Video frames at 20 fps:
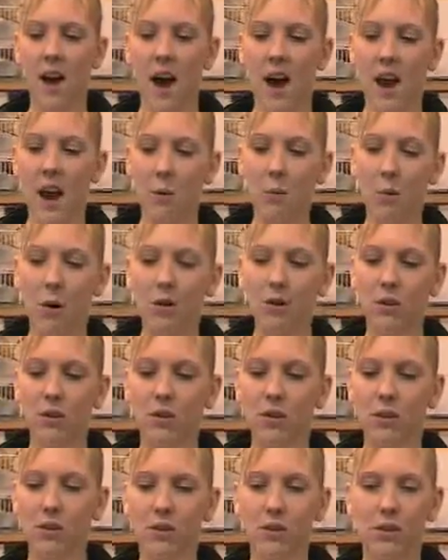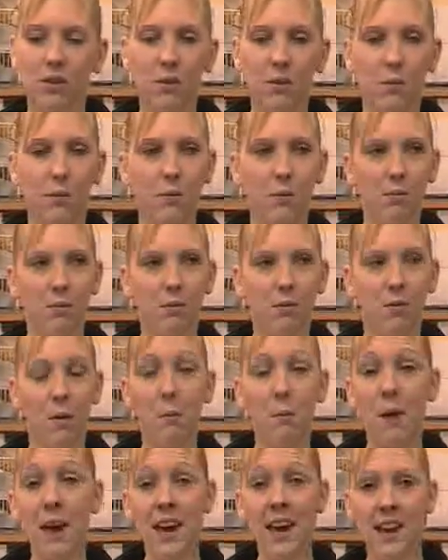and I want to, for
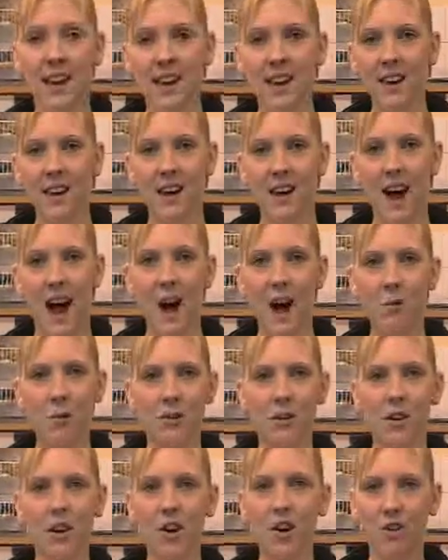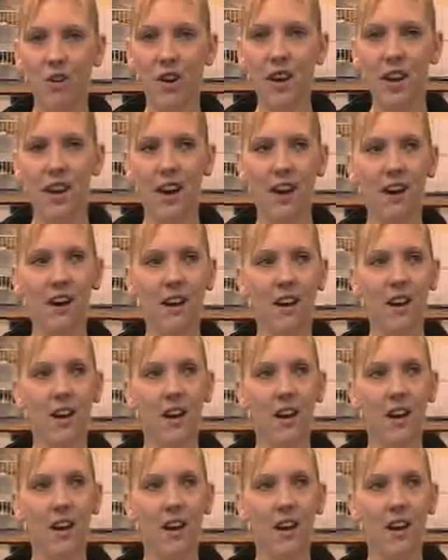me, I want a career